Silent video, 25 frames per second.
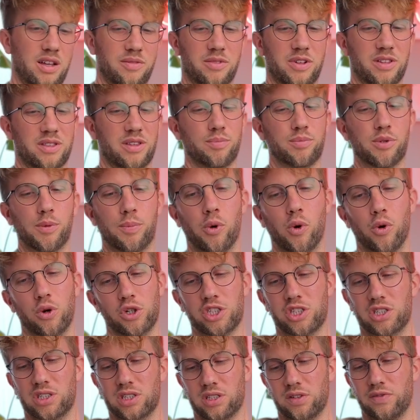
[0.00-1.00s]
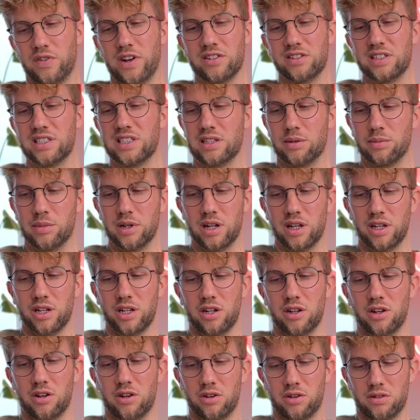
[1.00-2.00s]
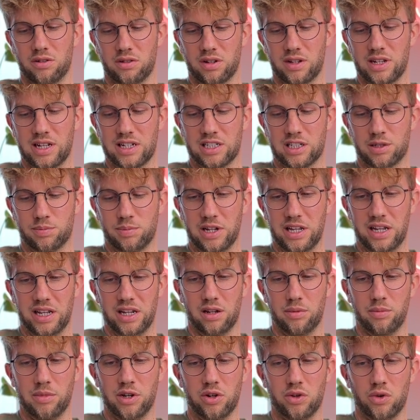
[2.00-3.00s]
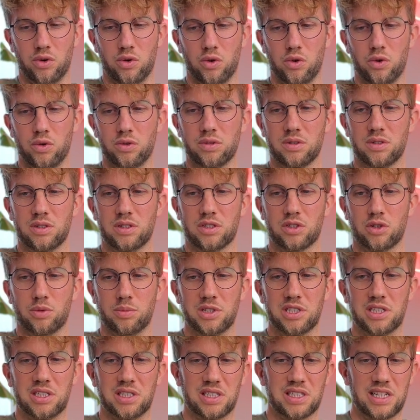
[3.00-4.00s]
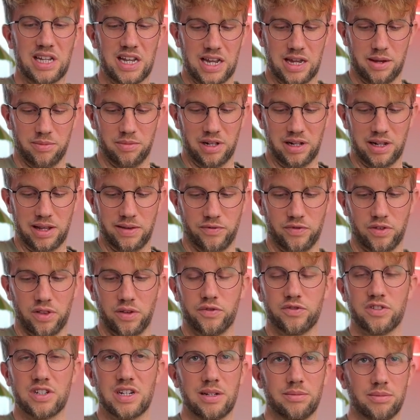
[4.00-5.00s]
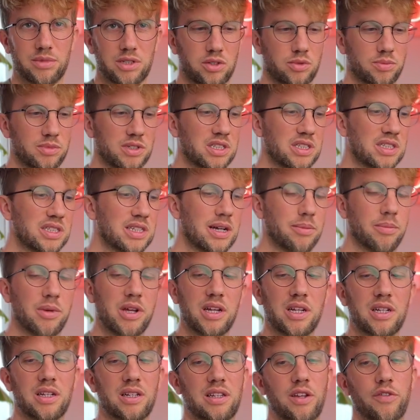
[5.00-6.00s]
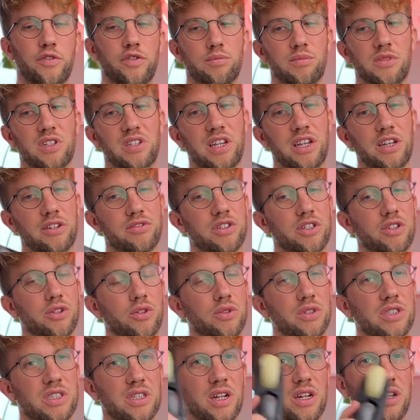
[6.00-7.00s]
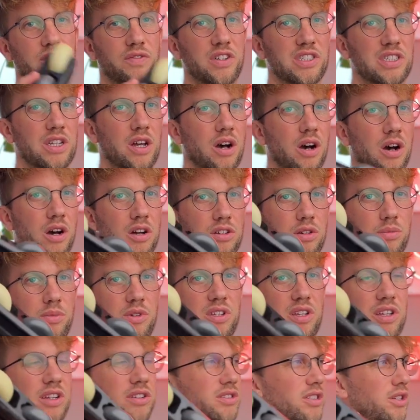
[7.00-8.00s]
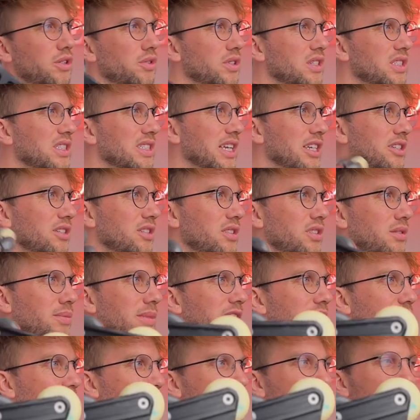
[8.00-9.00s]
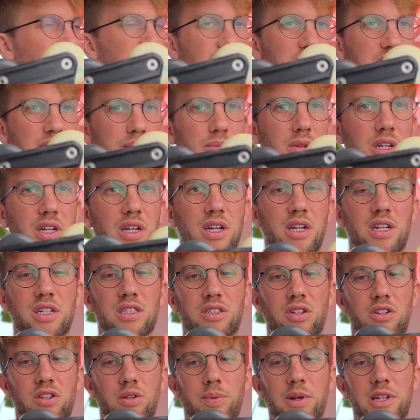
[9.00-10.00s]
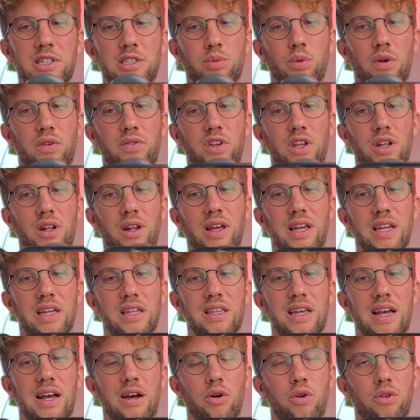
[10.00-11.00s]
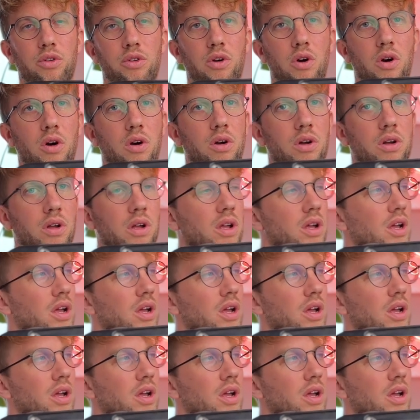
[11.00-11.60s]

The proportions are very similar, you know. That split in the middle, it's almost the same. The length of the frames is almost the same. Different material. It's kind of a harder material on the Symetrics frame, so it depends whether you like that or not.